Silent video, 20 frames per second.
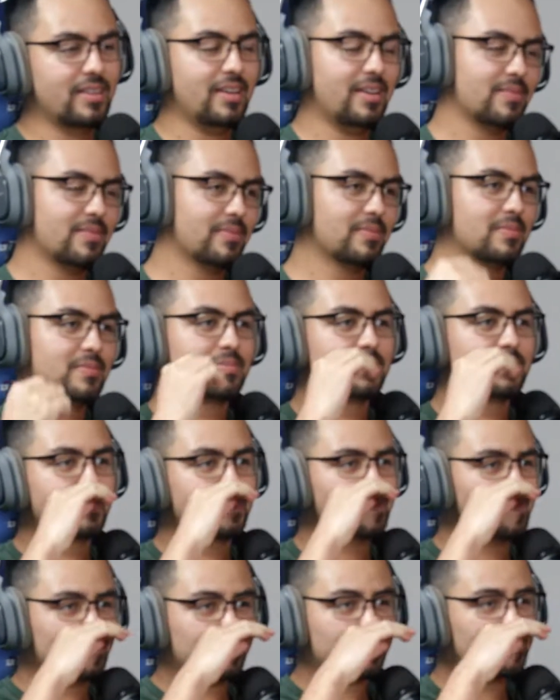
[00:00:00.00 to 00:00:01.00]

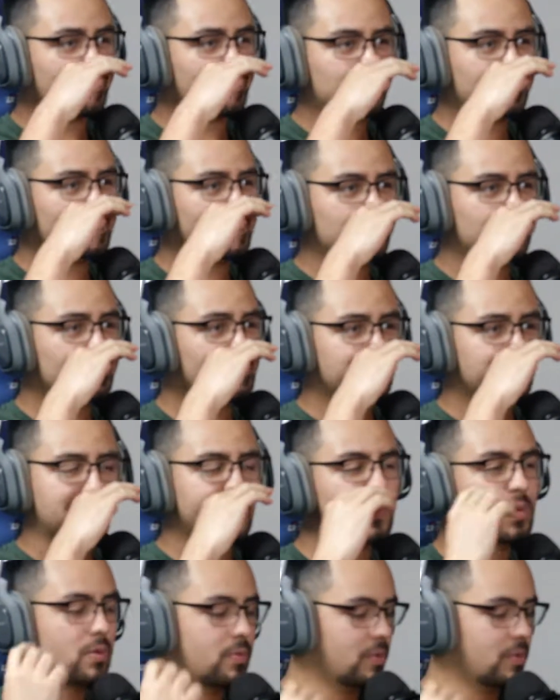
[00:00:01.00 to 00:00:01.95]
And something like that happens.